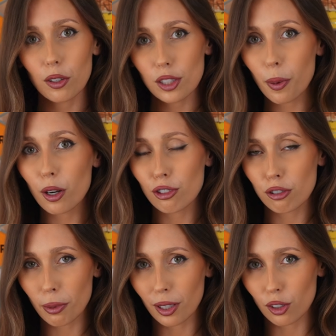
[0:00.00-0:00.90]
also put a
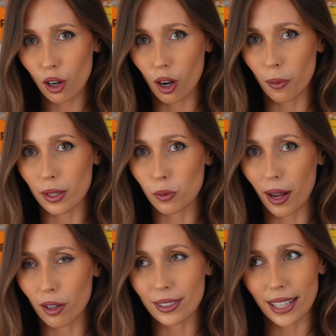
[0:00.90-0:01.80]
strawberry on top as
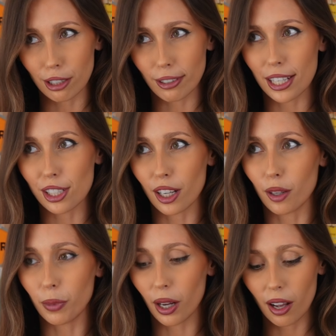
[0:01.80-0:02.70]
well for
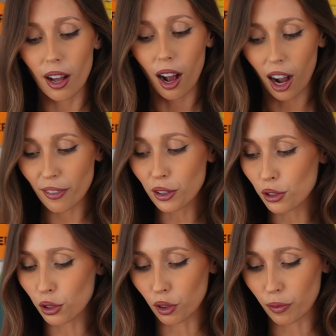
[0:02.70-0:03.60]
decoration, but I've
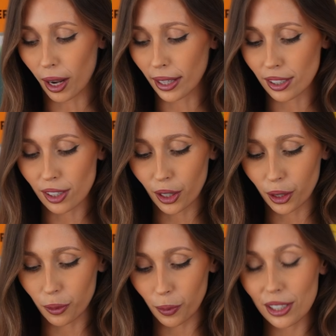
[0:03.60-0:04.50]
used all of mine,
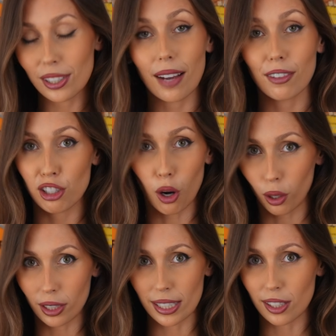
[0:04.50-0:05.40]
so we just have a
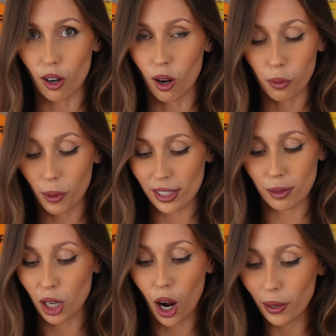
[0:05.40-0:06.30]
chocolatey top, which
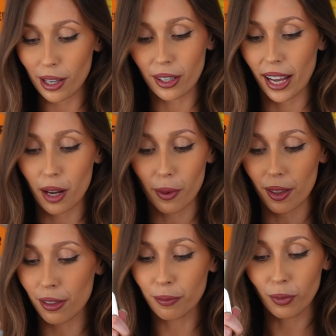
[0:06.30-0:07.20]
I'm totally okay with.